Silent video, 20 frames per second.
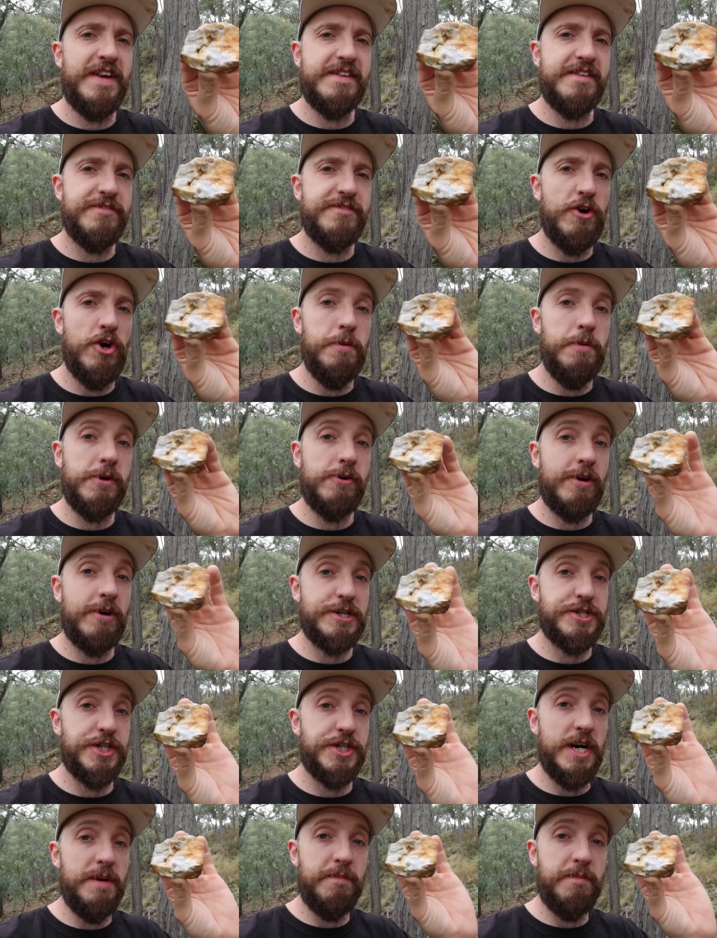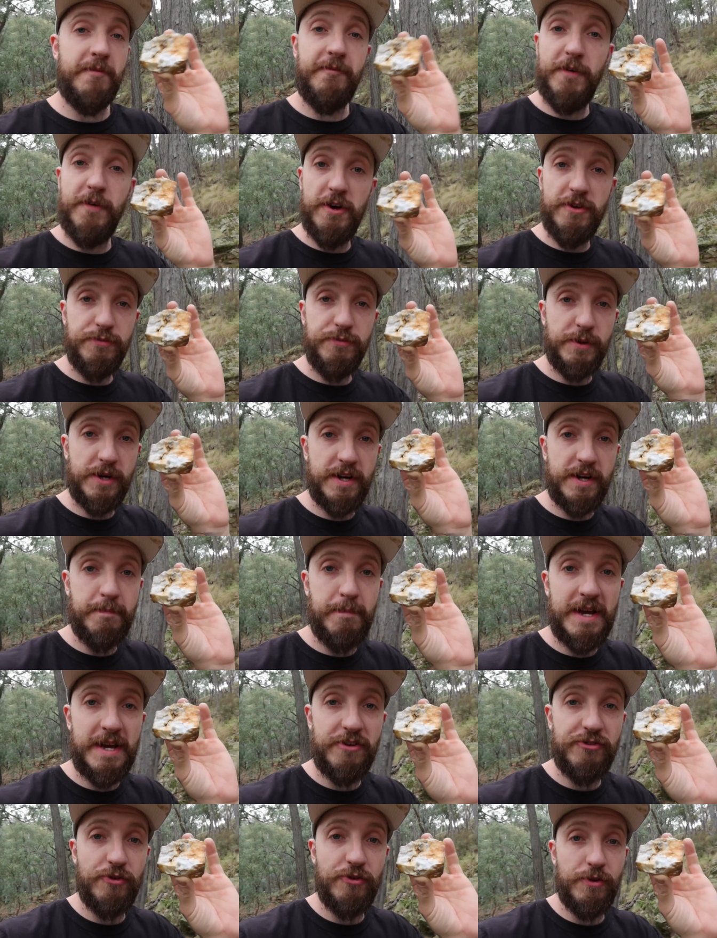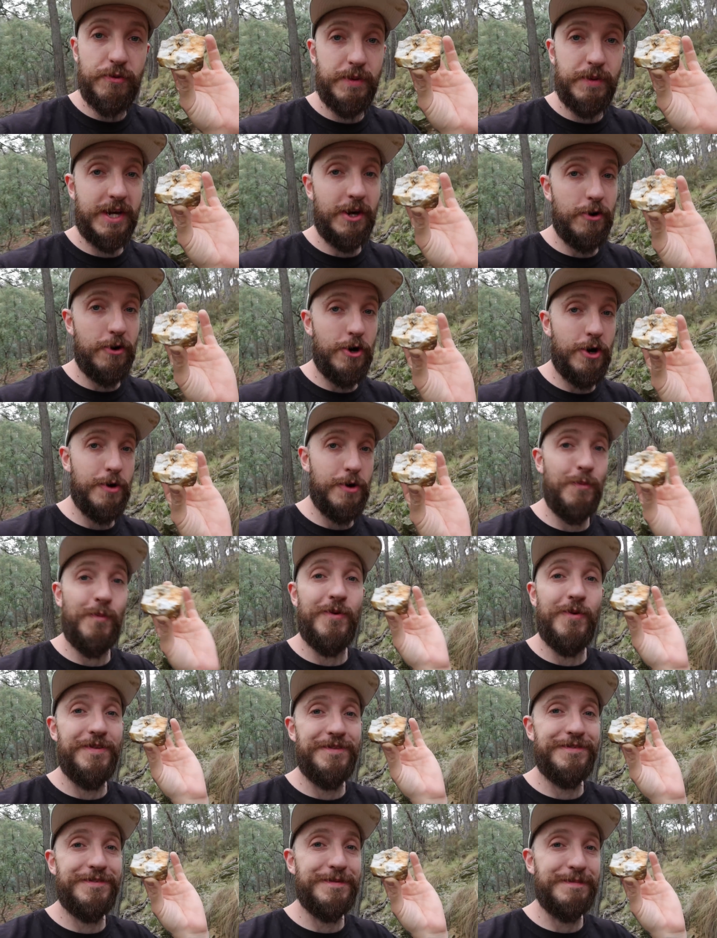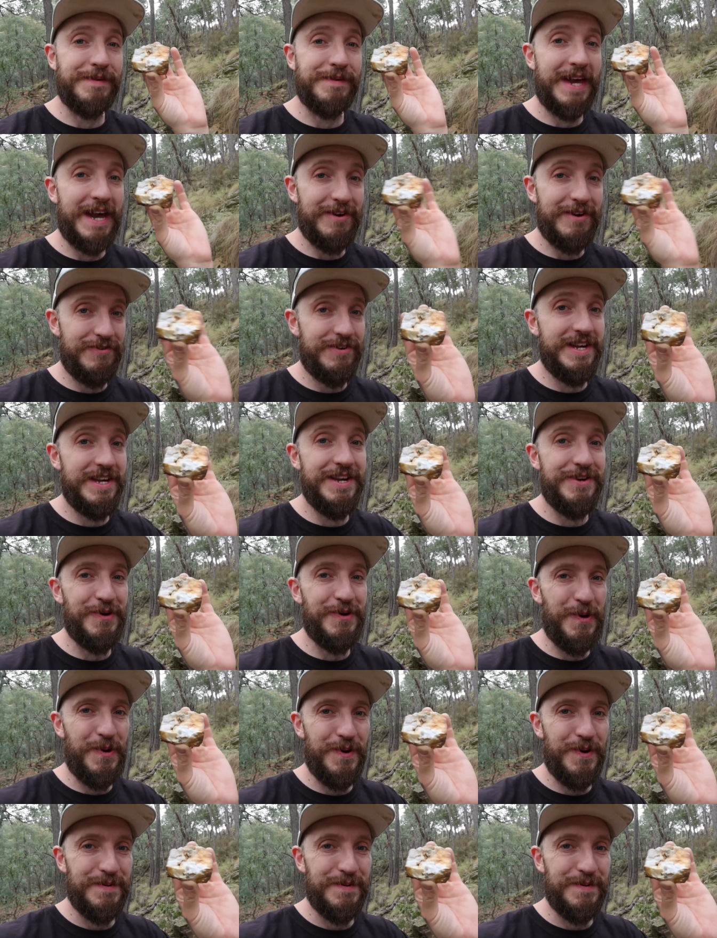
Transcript: to take this home and crush it up, but first we're going to make sure that we go home with some guaranteed ore.